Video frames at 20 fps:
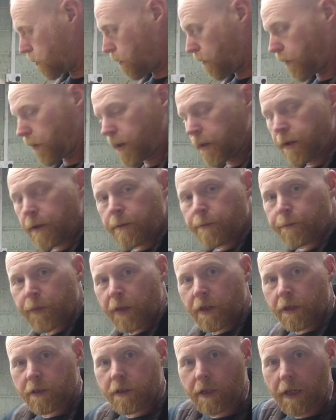of it.
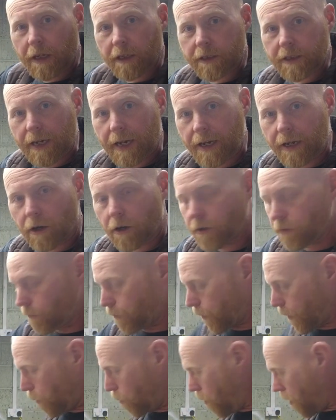So that's that on.
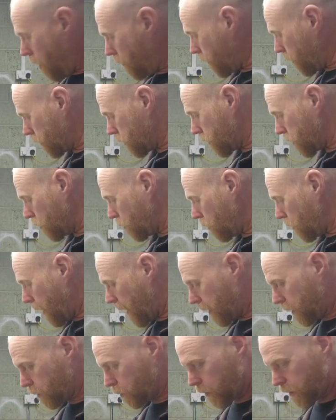What I've got to do
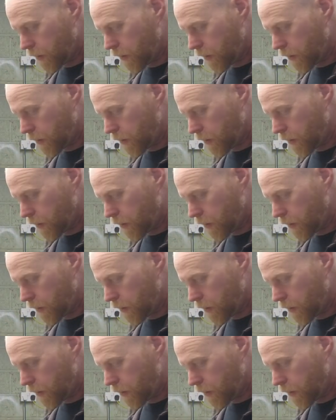next with